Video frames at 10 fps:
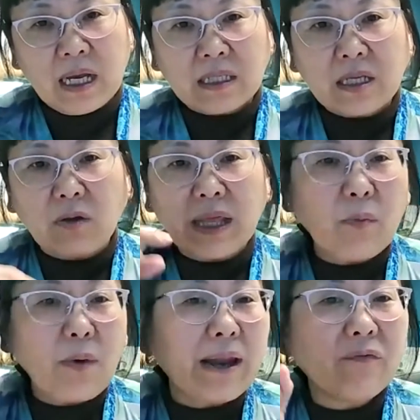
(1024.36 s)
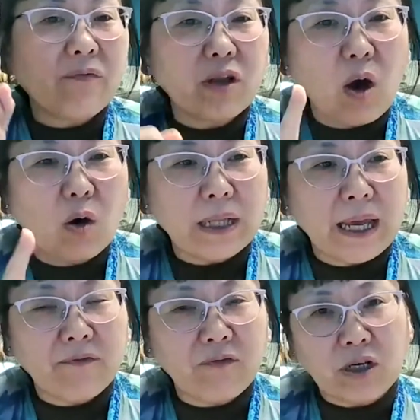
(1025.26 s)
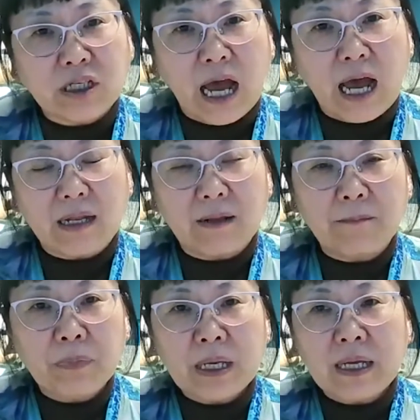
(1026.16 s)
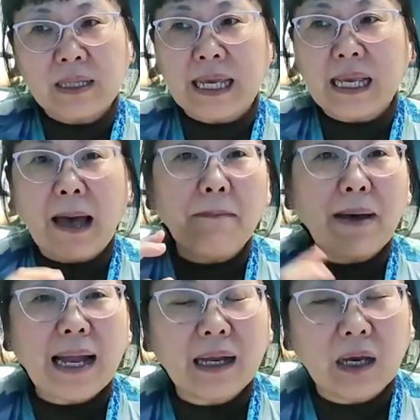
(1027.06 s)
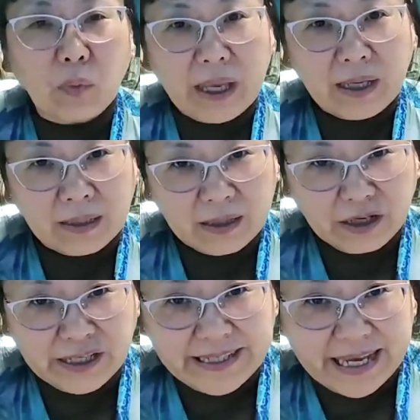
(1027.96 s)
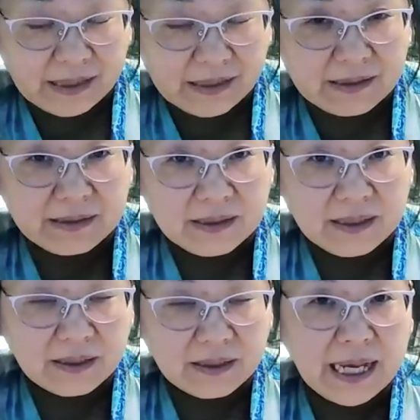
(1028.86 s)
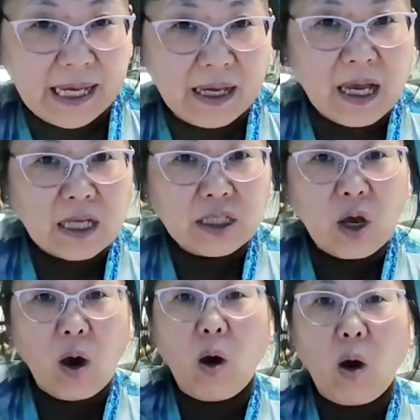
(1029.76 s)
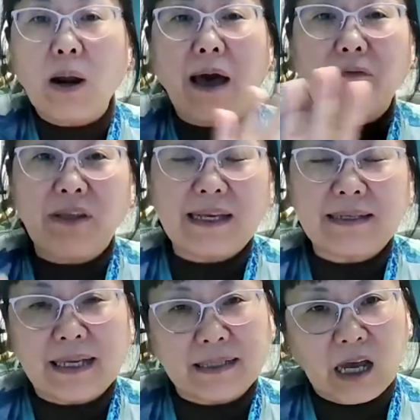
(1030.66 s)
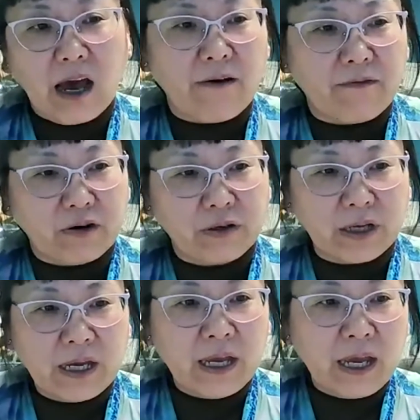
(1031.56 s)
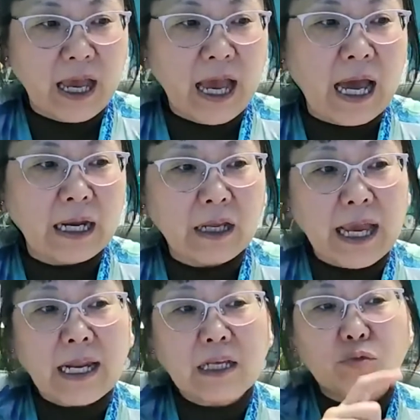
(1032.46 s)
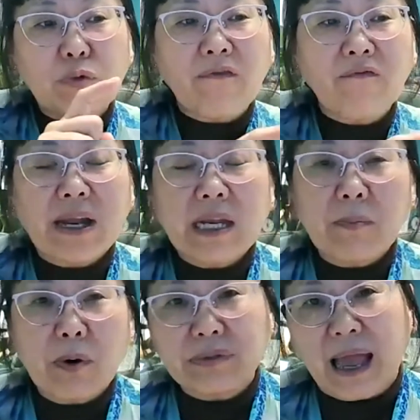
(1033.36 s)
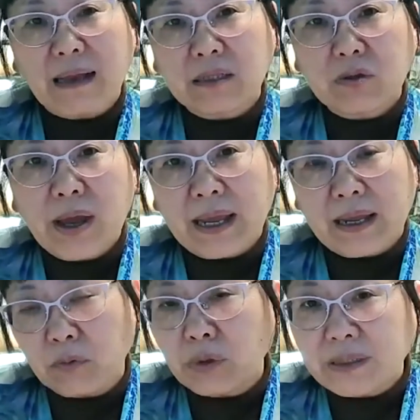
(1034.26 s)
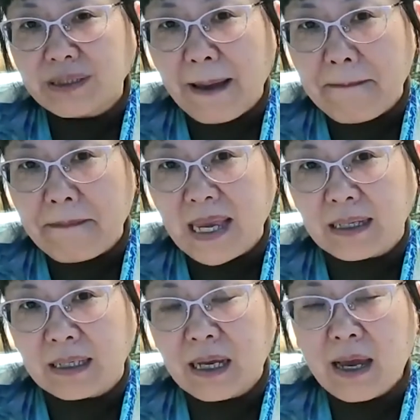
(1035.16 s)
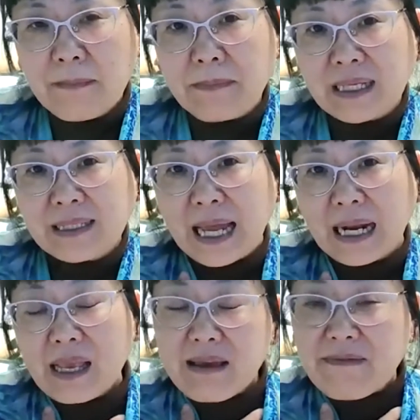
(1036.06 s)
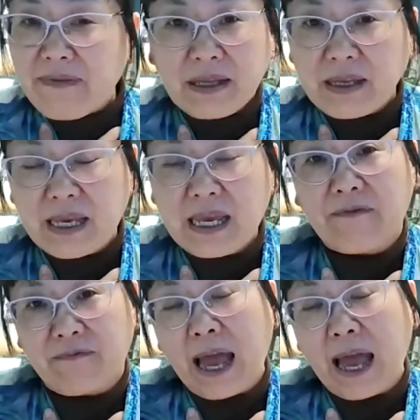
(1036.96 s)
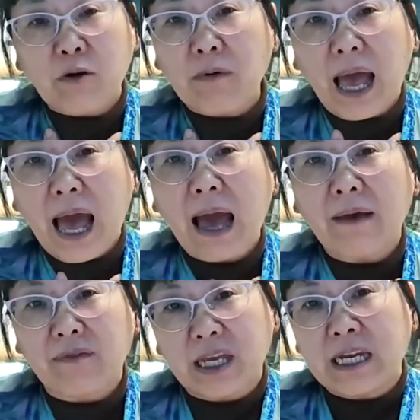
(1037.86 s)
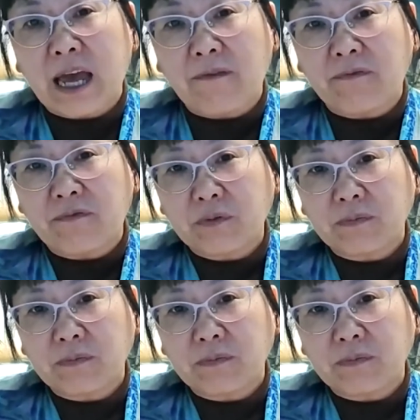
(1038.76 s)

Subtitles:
So they went for the whole day for shot. They come back a week, they're sick. Okay, so all of these is covered. And it is refundable tax credit. What does that mean? Means that even if I don't have enough